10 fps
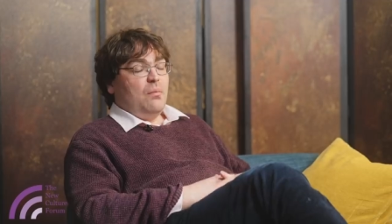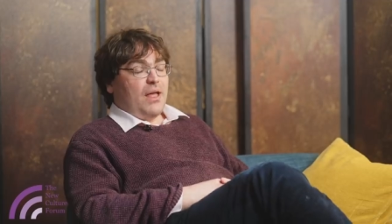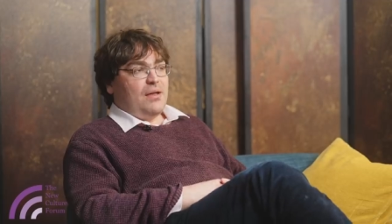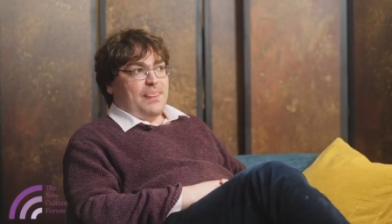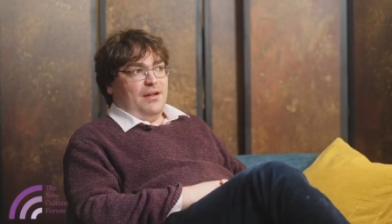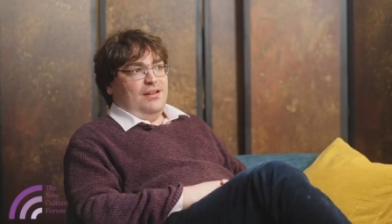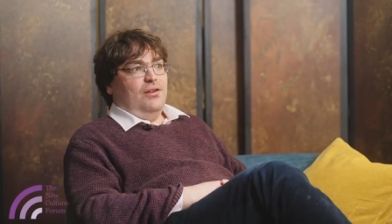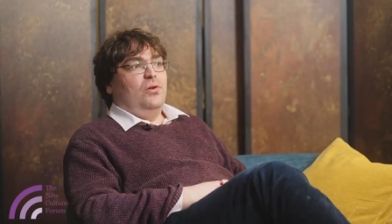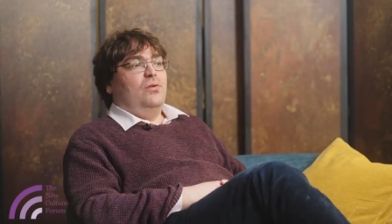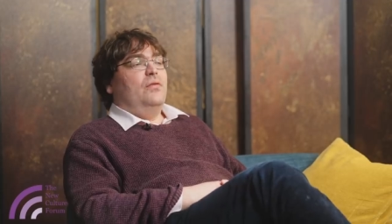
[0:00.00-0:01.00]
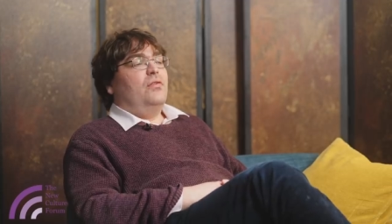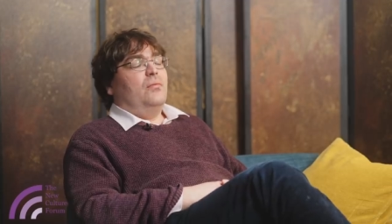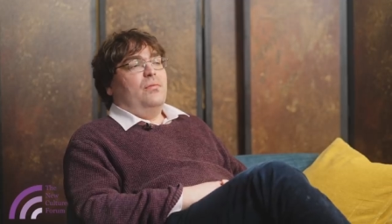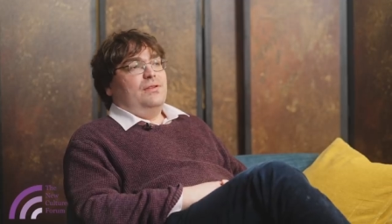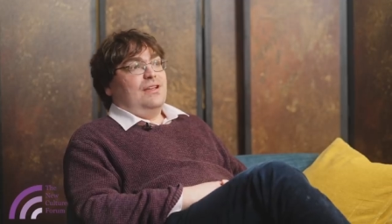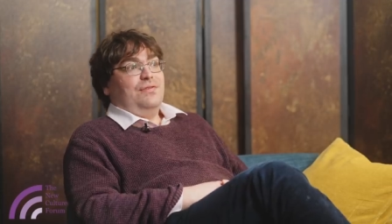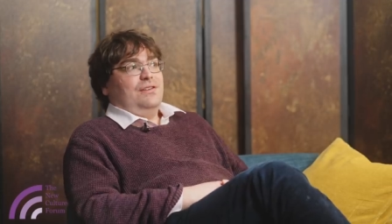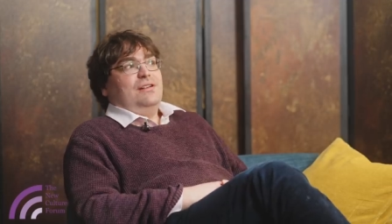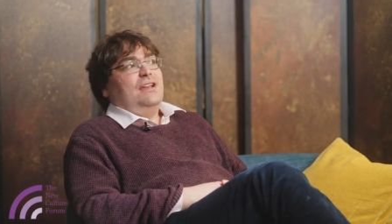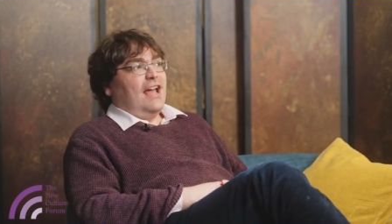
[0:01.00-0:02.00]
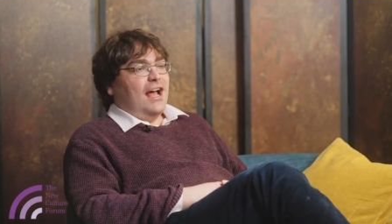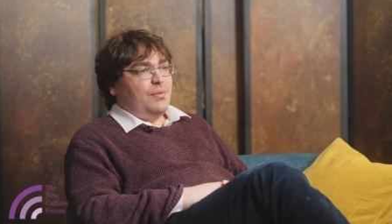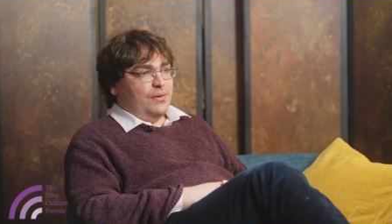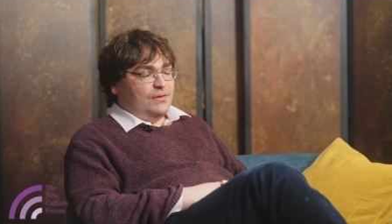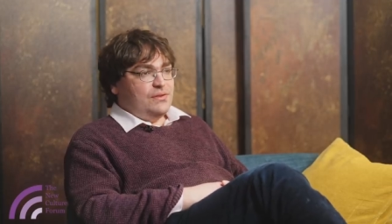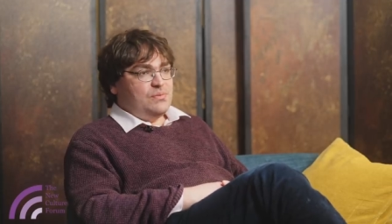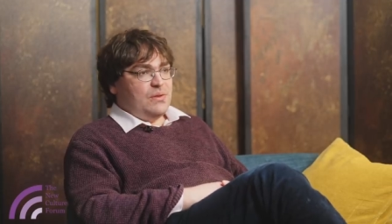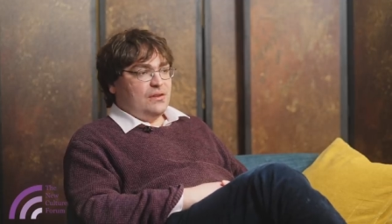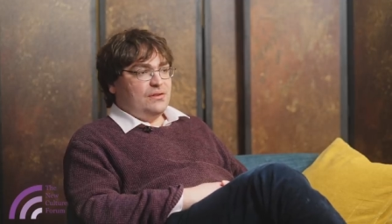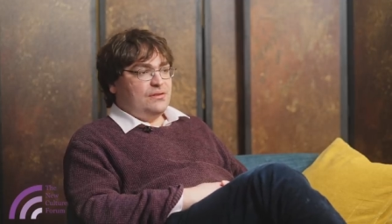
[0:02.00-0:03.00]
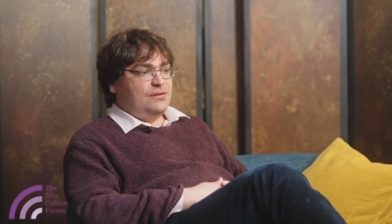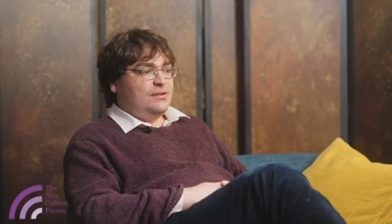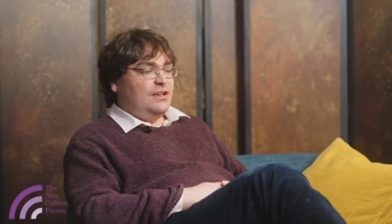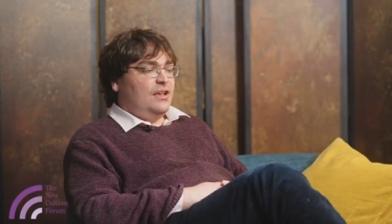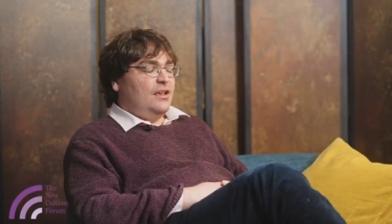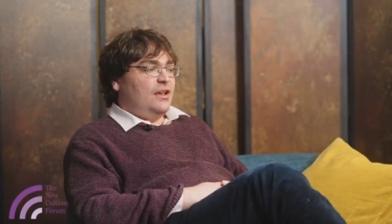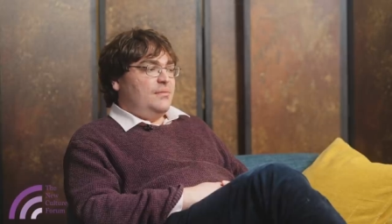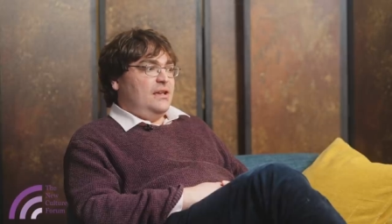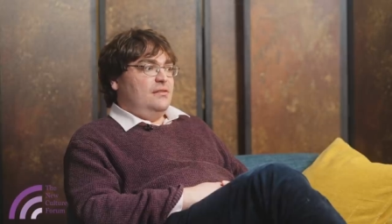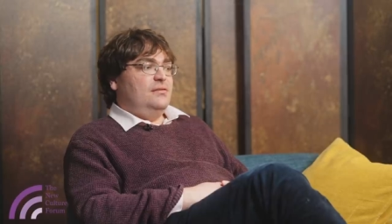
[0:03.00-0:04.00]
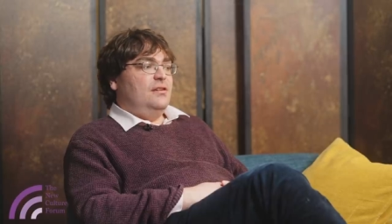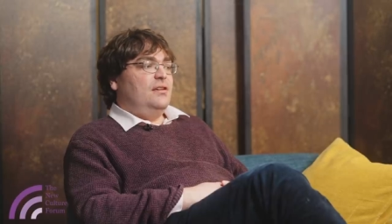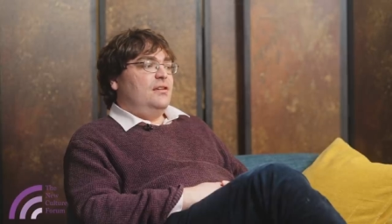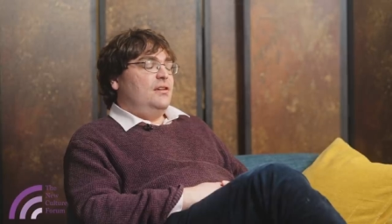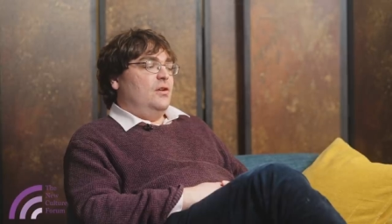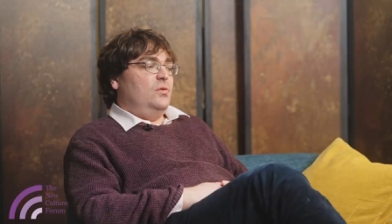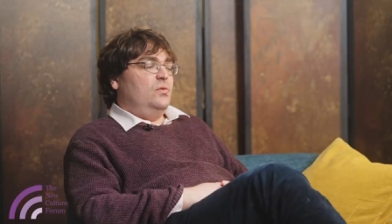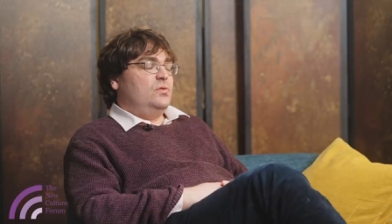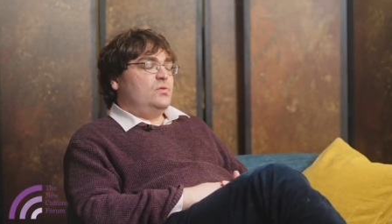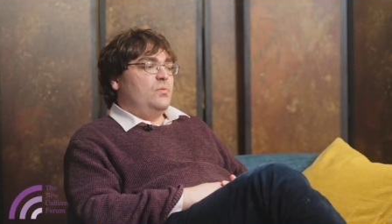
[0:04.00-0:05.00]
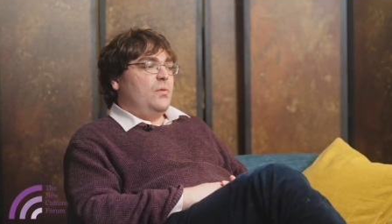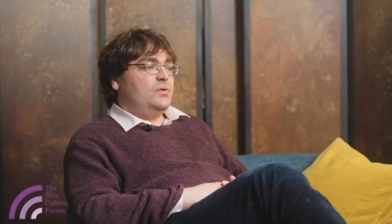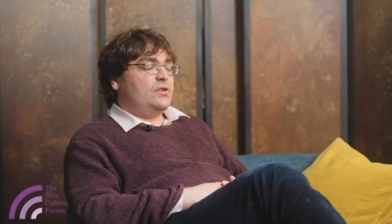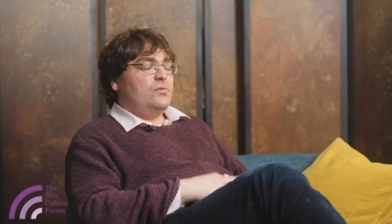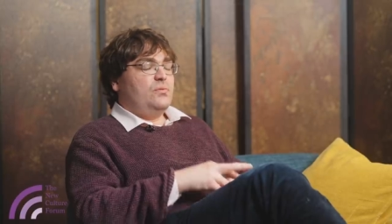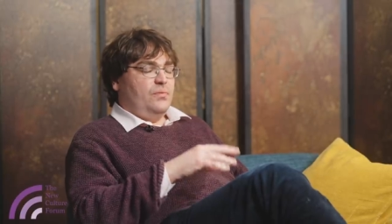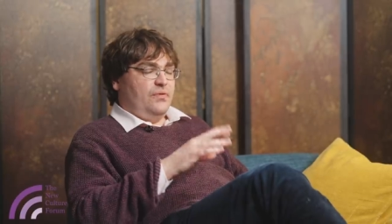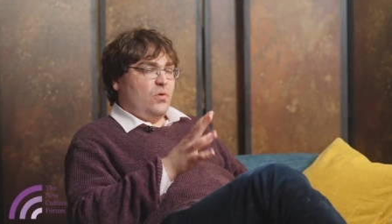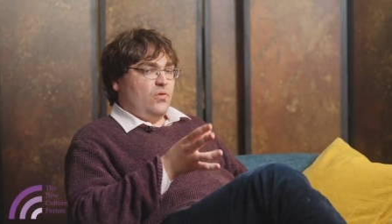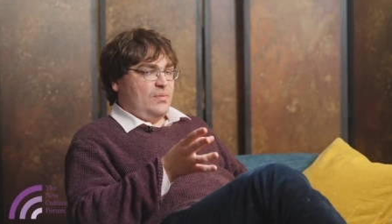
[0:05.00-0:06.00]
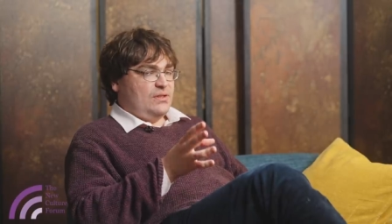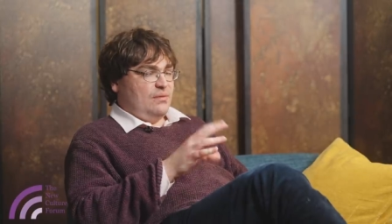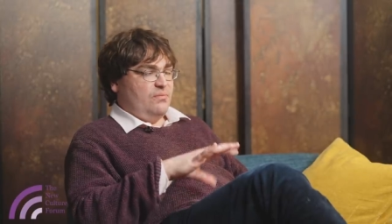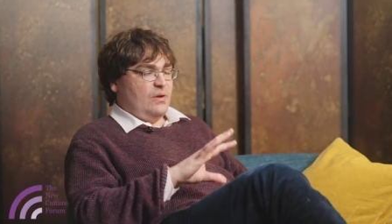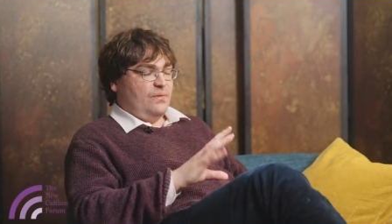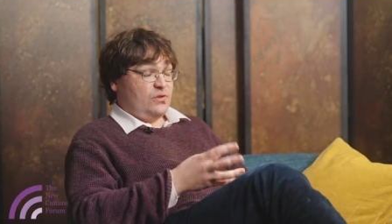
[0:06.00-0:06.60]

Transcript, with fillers: but I know from definitely it happens, because, I mean, you know, so Forum is an imprint of